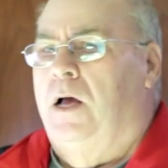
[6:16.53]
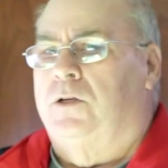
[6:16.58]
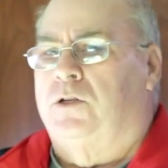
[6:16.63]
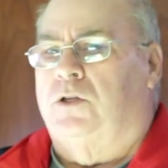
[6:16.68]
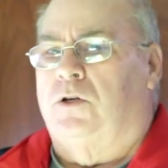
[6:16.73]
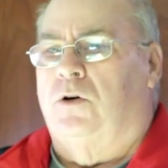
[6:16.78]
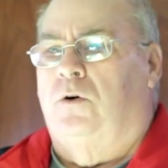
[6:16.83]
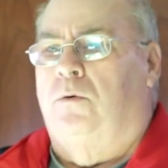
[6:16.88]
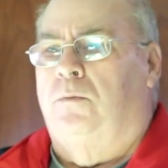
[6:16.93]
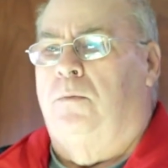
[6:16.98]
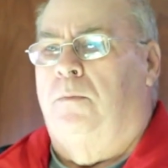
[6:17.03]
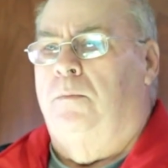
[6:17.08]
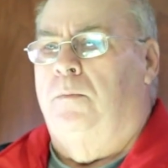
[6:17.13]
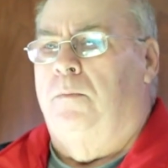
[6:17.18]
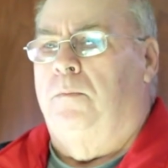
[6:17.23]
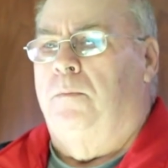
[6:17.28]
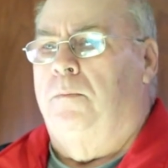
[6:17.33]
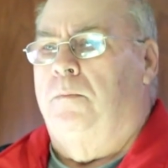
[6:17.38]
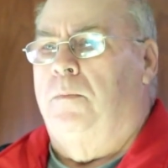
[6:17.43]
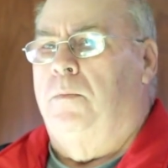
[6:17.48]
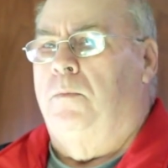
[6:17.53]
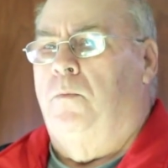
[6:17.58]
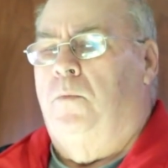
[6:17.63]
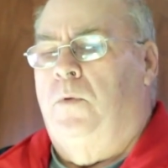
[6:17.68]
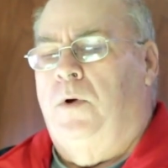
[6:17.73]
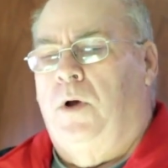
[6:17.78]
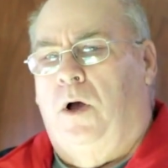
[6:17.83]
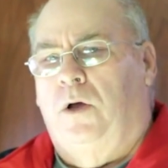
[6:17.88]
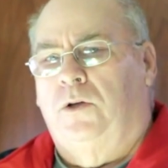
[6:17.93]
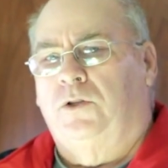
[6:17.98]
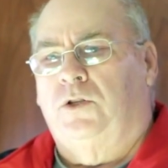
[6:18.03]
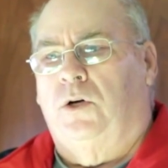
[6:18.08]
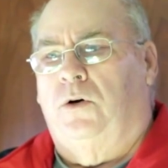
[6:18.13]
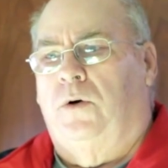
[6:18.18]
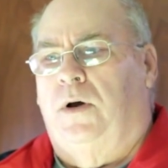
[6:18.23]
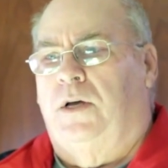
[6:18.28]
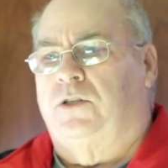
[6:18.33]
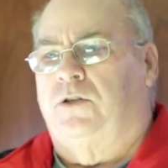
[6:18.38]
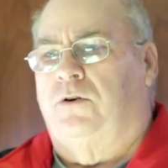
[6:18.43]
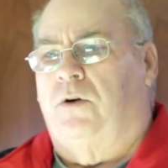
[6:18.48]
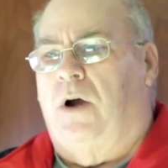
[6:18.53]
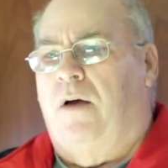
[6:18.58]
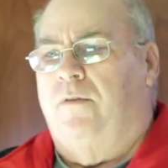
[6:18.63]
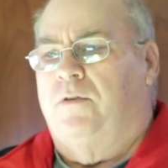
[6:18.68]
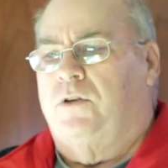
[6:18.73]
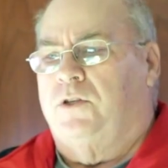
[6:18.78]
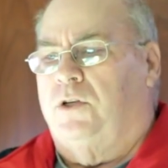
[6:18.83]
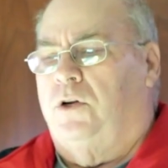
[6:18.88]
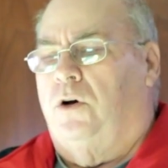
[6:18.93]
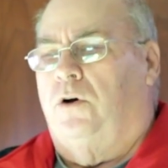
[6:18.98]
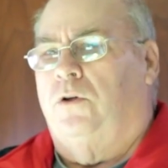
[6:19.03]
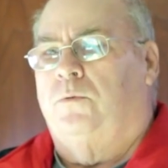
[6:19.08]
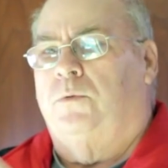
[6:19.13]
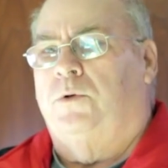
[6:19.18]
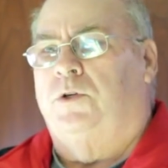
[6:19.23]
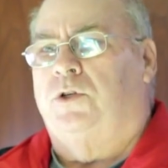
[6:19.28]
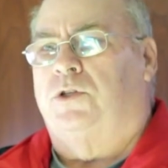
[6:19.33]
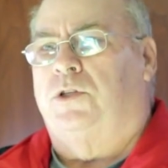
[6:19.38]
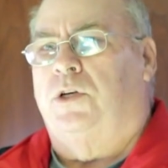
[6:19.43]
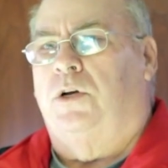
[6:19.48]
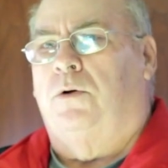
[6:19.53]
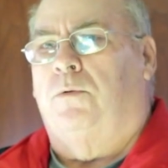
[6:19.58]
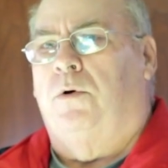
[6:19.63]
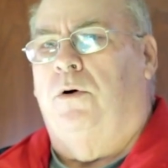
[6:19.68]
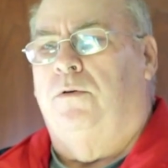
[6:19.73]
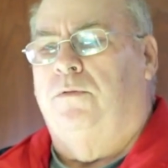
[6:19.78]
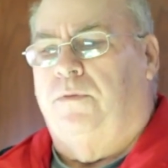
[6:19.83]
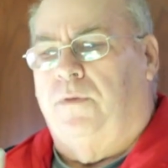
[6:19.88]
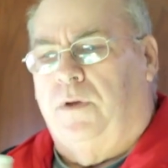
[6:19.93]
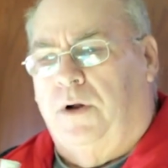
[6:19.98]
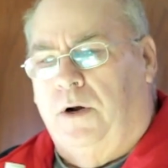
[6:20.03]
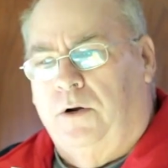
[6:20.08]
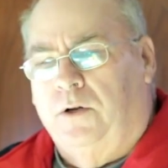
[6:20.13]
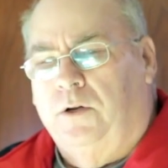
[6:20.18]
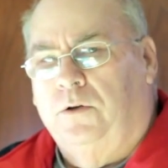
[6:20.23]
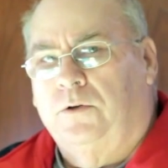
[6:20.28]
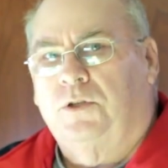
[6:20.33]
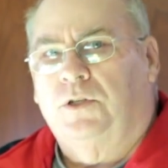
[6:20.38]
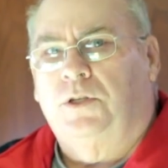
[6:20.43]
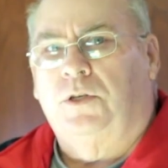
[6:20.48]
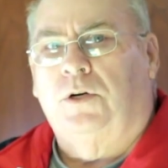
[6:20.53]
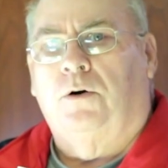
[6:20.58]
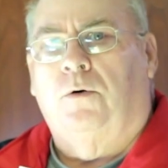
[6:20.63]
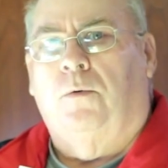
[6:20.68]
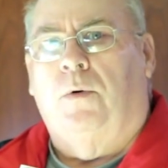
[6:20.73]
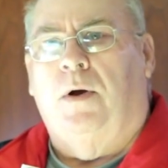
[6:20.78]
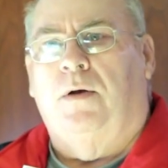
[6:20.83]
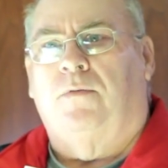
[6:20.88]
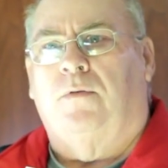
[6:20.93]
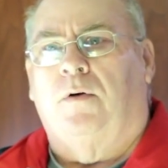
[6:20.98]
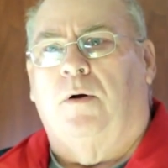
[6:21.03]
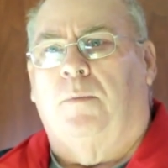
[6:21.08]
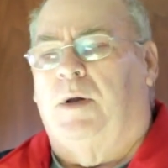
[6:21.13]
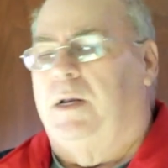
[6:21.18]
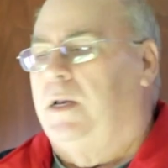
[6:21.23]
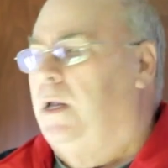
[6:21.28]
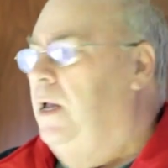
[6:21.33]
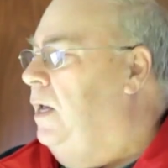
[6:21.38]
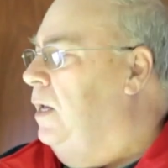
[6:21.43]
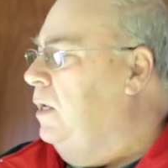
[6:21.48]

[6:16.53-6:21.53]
So we also, as drivers, know that when you see a road flare, you steer away from it.